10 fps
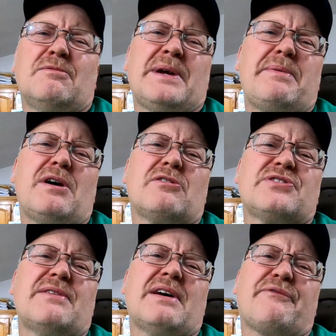Maybe I'll
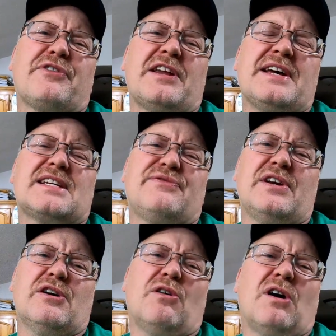save that for the next
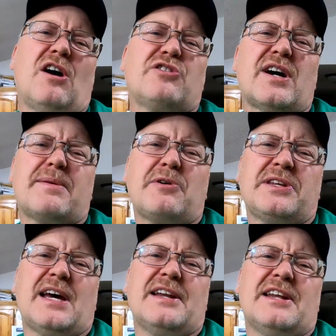video. I'll talk about
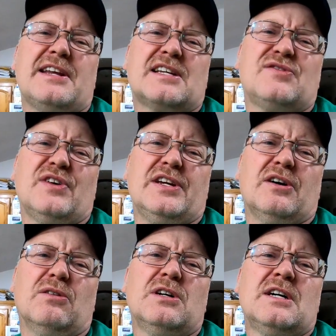that in the next
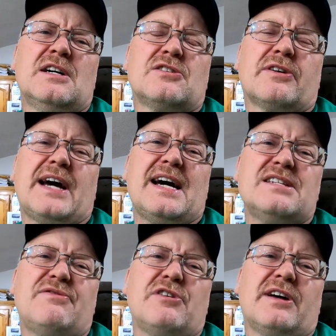video. So
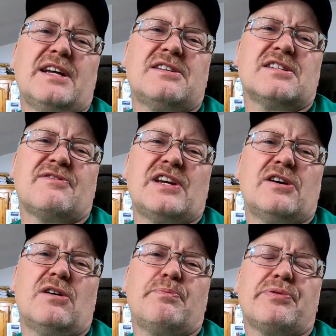guys, if you like this
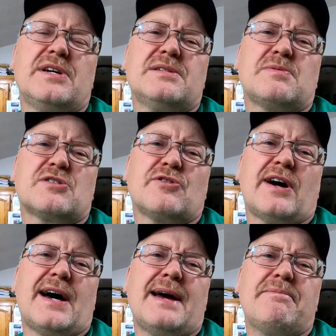video, please
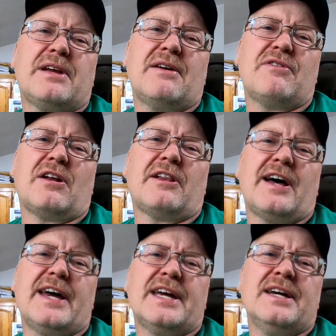subscribe, give it a
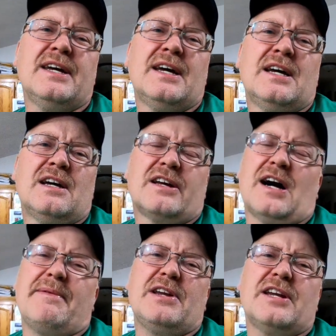like,
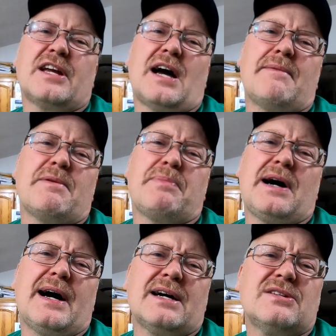comment in the comment
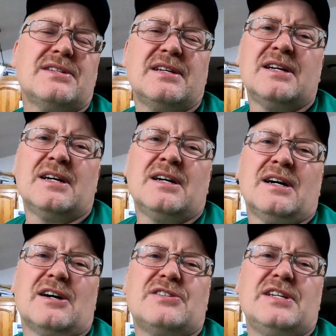box.
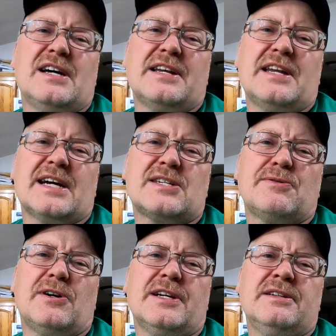I'll see you on the next
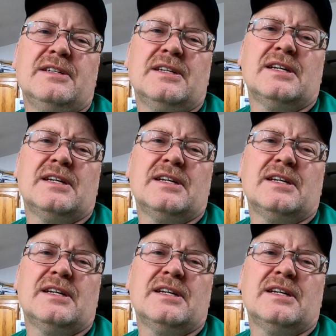one.